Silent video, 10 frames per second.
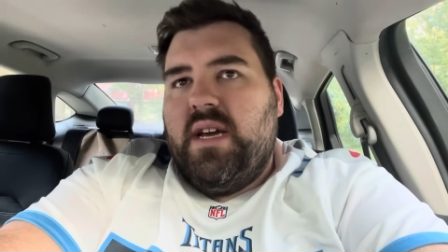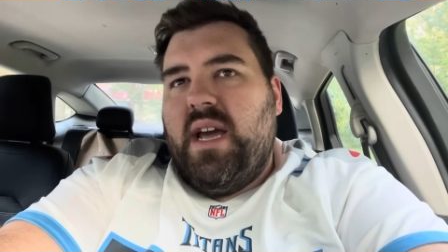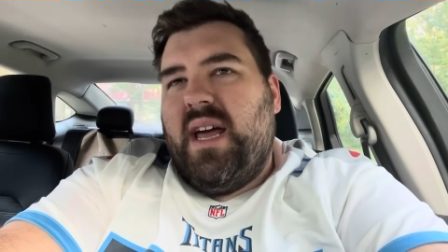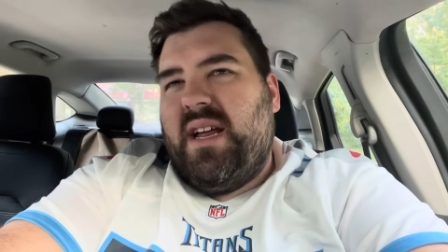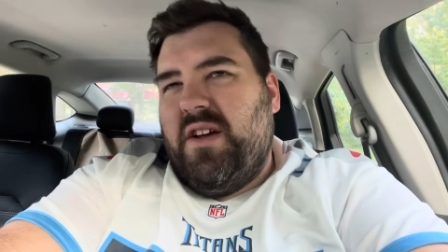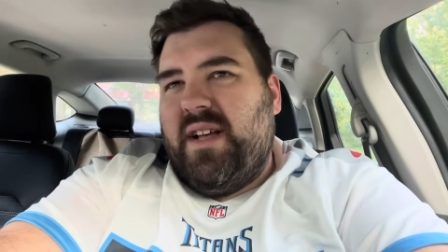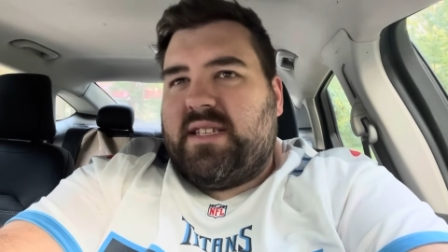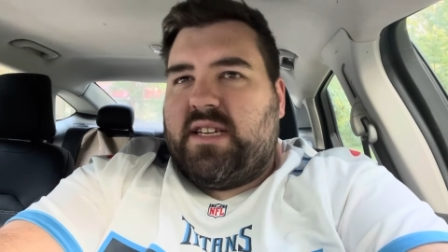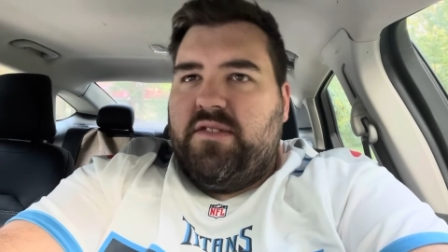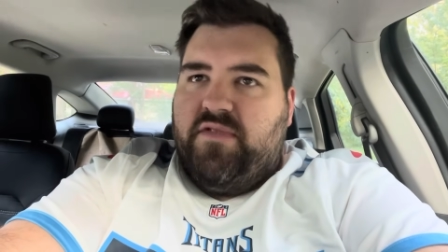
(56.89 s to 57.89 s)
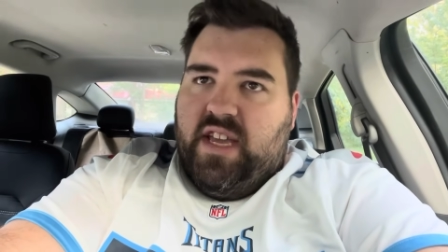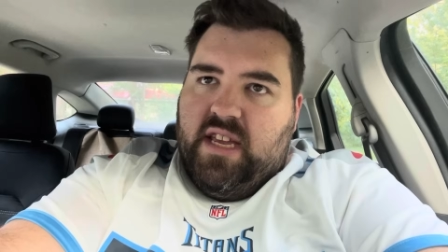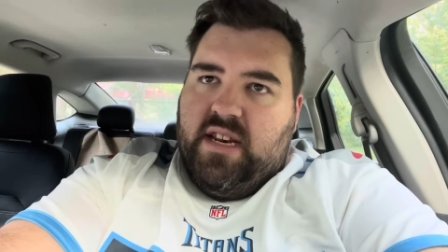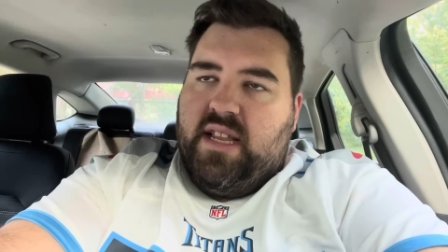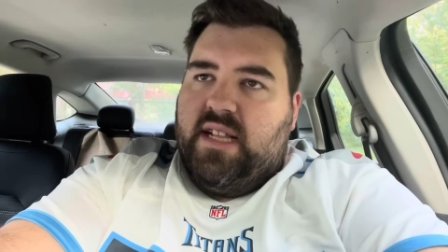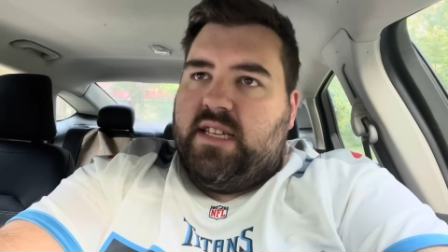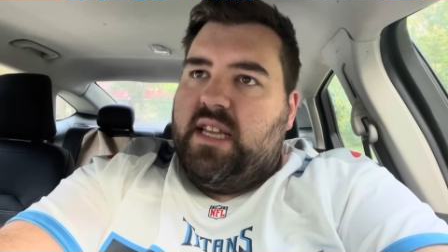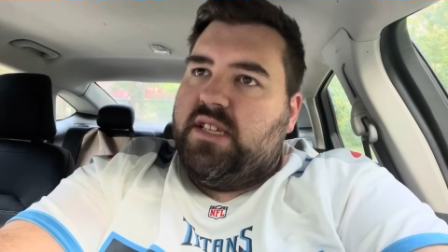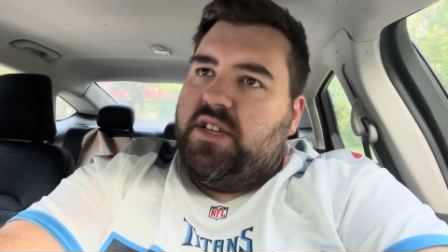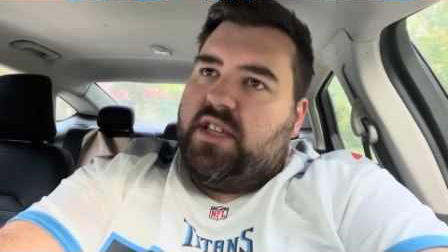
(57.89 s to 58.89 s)
And I know that's convenient and that's an
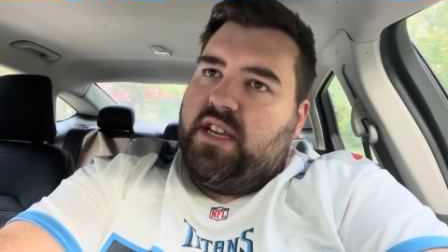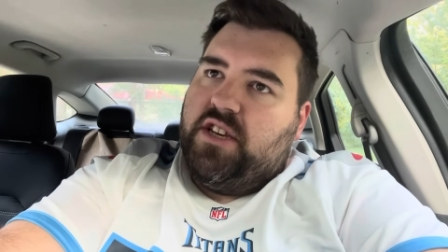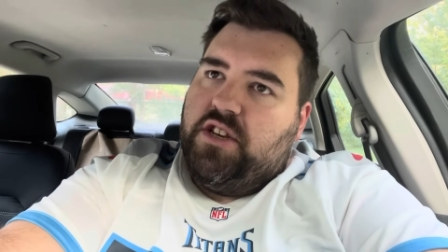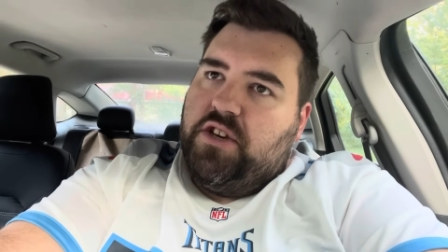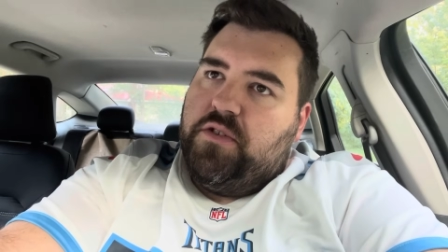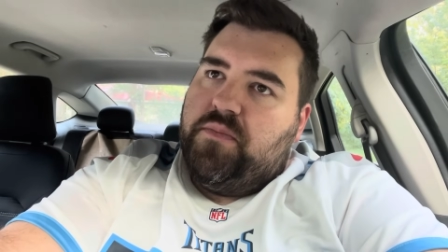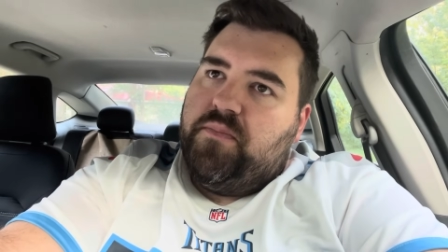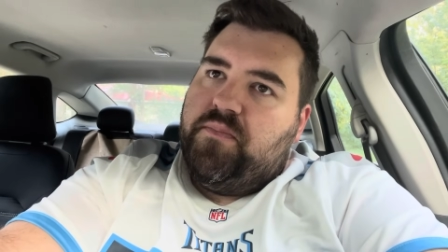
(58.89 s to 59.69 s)
easy thing to do.